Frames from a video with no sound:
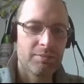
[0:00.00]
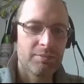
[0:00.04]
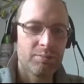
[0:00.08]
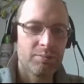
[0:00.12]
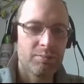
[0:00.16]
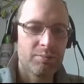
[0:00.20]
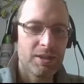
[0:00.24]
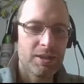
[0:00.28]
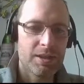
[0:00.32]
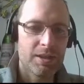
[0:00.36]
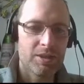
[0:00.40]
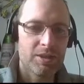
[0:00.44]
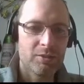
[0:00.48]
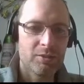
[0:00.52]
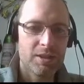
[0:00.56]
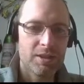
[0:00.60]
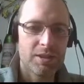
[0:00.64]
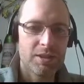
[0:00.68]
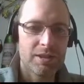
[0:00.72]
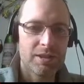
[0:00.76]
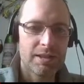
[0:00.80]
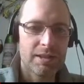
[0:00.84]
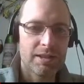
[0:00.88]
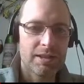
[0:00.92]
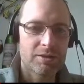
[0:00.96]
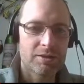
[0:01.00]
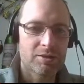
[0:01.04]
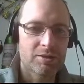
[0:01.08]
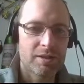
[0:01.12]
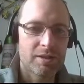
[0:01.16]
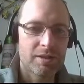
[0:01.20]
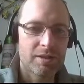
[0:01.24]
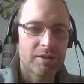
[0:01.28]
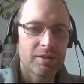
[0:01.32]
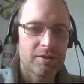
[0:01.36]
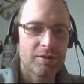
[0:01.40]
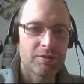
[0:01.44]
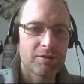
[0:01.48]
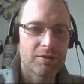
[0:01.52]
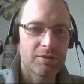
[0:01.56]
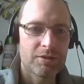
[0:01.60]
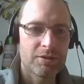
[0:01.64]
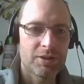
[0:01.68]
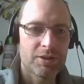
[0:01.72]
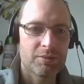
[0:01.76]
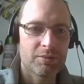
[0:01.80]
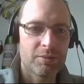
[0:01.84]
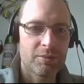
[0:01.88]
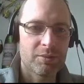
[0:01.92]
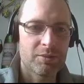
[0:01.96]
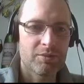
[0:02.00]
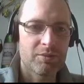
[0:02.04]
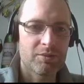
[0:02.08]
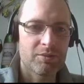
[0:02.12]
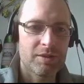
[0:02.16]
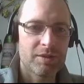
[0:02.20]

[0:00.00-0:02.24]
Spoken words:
bit annoying. You literally can't jump off of